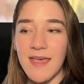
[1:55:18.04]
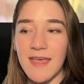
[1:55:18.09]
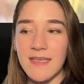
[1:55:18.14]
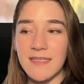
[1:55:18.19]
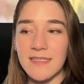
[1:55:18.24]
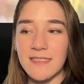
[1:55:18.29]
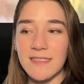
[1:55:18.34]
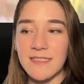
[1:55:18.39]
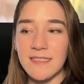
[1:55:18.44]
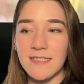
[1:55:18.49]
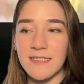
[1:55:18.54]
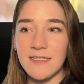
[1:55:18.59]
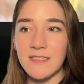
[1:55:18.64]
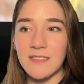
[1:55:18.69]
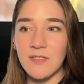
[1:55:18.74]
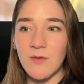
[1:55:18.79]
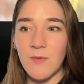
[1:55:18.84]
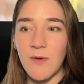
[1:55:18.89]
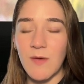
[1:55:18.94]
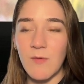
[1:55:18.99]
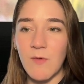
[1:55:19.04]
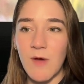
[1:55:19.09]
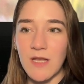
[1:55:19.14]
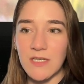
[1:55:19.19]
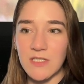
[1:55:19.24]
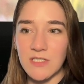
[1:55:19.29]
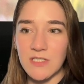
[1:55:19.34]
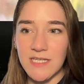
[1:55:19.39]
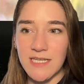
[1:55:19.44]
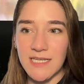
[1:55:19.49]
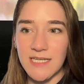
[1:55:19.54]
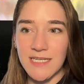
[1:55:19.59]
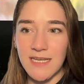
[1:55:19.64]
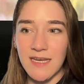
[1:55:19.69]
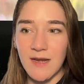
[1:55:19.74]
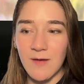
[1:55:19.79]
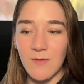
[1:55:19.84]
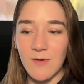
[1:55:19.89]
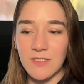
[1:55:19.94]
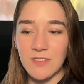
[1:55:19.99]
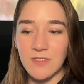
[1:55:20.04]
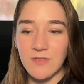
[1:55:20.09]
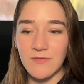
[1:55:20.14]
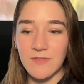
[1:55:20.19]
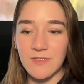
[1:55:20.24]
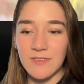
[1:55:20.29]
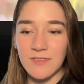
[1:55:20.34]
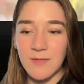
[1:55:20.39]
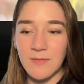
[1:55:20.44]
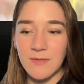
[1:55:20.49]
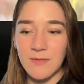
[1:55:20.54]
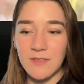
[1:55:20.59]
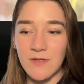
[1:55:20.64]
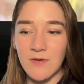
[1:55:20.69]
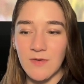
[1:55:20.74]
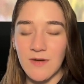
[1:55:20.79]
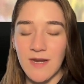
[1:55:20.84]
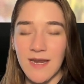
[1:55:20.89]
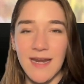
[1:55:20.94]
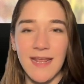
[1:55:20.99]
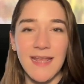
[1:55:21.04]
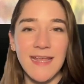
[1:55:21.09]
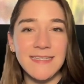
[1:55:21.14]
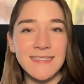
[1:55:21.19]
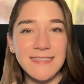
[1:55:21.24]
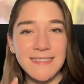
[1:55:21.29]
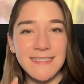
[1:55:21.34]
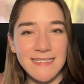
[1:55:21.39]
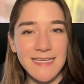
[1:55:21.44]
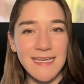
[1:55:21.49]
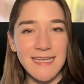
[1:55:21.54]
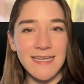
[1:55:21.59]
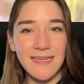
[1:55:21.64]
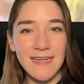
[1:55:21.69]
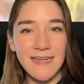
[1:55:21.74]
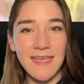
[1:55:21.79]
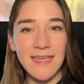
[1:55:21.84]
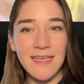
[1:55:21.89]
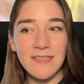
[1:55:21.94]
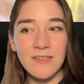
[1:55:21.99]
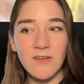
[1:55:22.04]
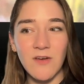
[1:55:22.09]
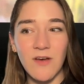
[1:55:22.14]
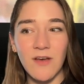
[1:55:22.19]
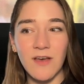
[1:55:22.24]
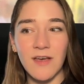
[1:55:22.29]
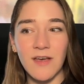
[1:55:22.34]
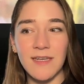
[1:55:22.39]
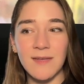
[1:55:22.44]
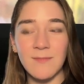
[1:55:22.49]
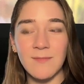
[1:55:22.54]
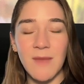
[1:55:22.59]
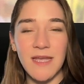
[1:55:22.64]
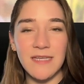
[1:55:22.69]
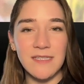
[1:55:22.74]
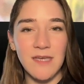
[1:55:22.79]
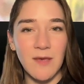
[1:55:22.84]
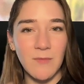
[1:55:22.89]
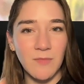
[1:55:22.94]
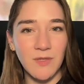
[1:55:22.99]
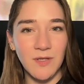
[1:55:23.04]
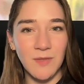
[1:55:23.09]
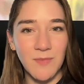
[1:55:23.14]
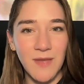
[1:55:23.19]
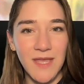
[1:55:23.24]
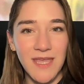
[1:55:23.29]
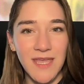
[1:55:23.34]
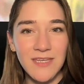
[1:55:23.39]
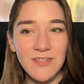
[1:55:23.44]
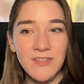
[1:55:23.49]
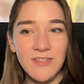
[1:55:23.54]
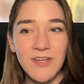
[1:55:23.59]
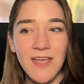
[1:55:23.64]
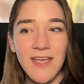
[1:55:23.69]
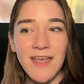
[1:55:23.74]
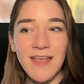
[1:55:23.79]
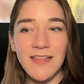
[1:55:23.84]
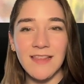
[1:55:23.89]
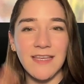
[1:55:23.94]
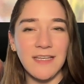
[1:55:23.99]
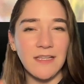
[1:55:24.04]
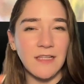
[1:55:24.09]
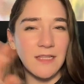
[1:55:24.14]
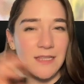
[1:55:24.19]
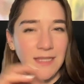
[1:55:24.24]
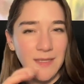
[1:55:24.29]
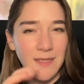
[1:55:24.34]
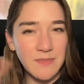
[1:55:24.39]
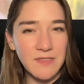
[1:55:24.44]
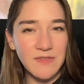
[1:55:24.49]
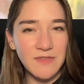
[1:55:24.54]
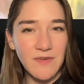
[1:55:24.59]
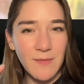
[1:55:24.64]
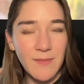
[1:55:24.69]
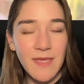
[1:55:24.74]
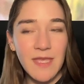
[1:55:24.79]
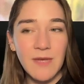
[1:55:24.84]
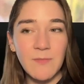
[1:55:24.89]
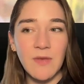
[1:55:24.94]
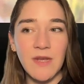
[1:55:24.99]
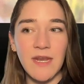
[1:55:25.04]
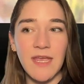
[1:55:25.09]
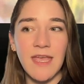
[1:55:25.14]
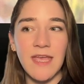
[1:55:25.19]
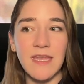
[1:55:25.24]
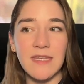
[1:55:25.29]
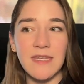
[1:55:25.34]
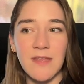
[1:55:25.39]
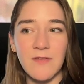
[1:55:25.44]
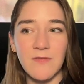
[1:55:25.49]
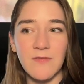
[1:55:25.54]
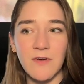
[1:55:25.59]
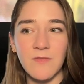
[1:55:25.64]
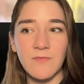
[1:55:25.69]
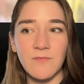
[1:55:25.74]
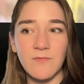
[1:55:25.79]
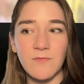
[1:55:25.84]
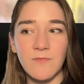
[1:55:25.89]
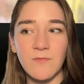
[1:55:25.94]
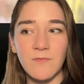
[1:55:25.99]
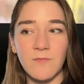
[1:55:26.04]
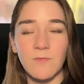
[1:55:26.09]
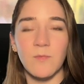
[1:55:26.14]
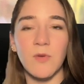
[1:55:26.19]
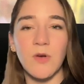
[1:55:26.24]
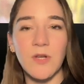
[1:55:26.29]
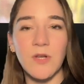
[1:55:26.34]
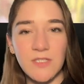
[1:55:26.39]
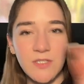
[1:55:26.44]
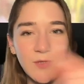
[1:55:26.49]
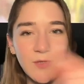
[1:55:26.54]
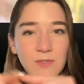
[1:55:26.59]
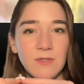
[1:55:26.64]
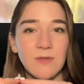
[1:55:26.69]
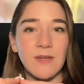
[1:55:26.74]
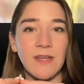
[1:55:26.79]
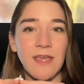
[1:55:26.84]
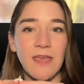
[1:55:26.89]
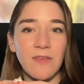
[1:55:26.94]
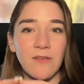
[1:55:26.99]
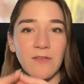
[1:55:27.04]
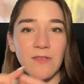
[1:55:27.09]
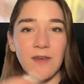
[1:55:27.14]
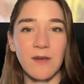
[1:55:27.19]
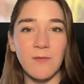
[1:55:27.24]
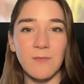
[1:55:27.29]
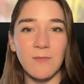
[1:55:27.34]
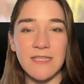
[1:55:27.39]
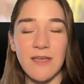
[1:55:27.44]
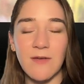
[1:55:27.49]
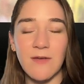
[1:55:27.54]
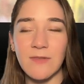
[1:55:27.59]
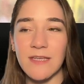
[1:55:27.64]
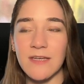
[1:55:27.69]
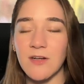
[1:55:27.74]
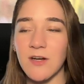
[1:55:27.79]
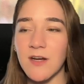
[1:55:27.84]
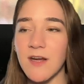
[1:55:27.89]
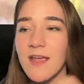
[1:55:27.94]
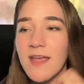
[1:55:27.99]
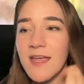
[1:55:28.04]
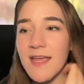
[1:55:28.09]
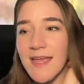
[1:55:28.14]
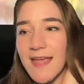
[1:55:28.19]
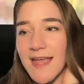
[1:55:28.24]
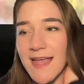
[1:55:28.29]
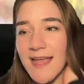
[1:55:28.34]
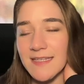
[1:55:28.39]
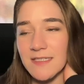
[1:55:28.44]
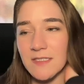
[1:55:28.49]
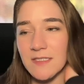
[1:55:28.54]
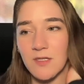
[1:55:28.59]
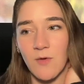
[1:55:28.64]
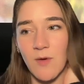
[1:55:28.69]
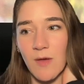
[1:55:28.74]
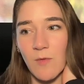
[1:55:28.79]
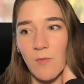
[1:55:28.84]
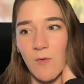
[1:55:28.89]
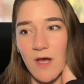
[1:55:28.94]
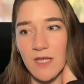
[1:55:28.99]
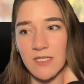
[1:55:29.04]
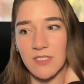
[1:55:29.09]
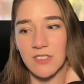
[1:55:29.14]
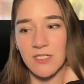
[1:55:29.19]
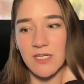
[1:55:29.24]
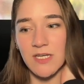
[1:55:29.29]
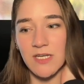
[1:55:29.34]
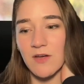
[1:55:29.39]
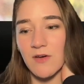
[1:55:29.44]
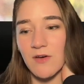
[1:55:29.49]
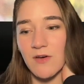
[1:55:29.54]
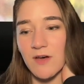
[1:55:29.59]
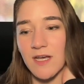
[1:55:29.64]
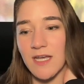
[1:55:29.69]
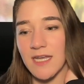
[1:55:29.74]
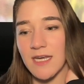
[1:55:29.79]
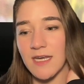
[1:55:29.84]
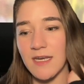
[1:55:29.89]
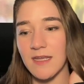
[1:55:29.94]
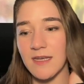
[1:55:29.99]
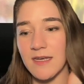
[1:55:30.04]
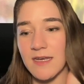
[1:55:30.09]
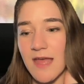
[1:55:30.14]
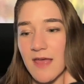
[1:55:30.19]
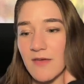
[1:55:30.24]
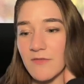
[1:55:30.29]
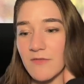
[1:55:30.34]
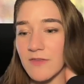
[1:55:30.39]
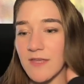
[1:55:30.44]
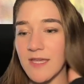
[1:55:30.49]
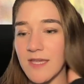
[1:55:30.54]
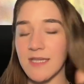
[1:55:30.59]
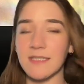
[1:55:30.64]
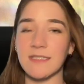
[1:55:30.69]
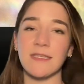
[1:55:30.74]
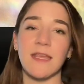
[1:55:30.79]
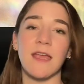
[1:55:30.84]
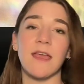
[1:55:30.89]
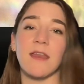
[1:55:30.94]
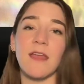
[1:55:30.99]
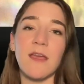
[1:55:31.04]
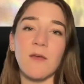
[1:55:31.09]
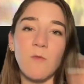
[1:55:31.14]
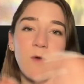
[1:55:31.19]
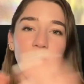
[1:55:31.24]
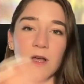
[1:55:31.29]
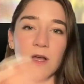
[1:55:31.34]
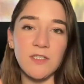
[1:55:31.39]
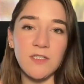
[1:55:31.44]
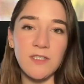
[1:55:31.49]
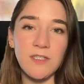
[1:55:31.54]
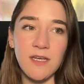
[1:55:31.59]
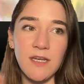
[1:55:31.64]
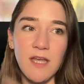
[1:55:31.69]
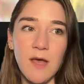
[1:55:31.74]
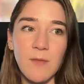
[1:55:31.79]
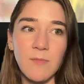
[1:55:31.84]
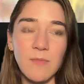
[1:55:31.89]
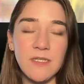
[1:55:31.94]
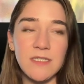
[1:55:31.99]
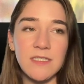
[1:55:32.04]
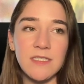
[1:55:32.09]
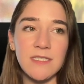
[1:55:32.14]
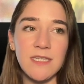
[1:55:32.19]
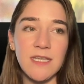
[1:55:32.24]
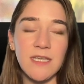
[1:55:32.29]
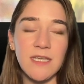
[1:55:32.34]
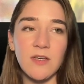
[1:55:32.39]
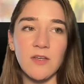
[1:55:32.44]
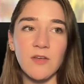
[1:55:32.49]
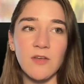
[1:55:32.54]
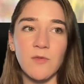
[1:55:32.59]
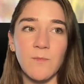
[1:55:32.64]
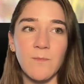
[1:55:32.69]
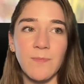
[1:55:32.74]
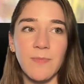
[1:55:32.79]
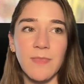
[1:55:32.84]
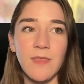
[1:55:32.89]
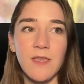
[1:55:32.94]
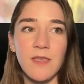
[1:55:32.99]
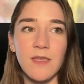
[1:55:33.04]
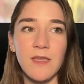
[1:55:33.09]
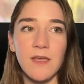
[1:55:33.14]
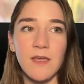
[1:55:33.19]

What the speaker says: And so I watched it, and I watched the first episode, and I had seen it on my Tumblr page, like clips from it, but I had never put two and two together that it was Outlander. And so I watched it on Netflix, and I watched it up until